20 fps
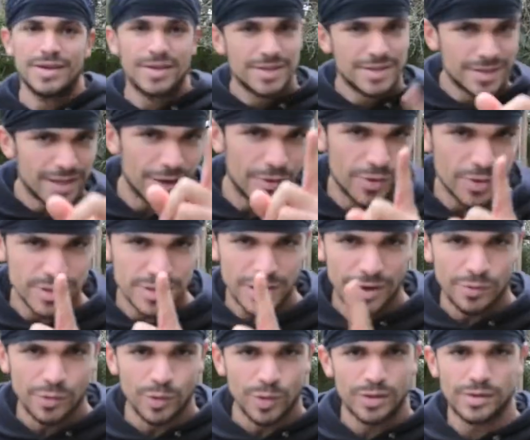Stay risen,
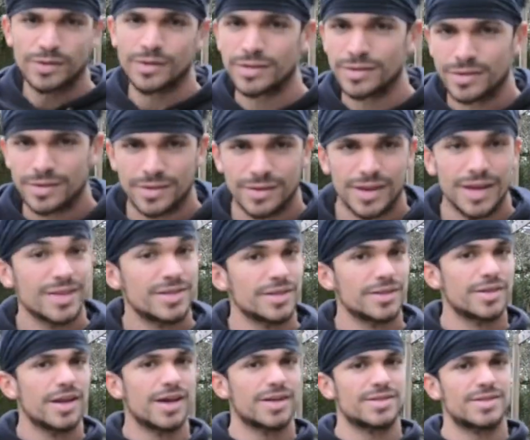everyone.
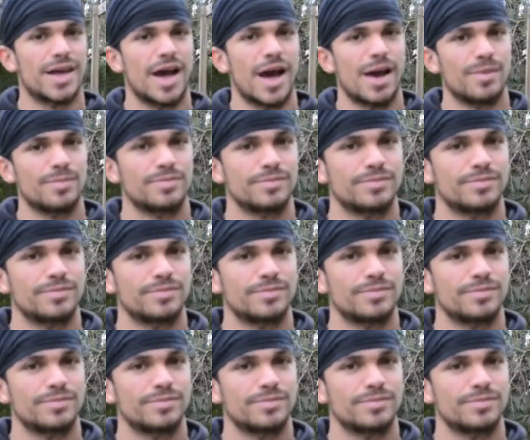Until next time.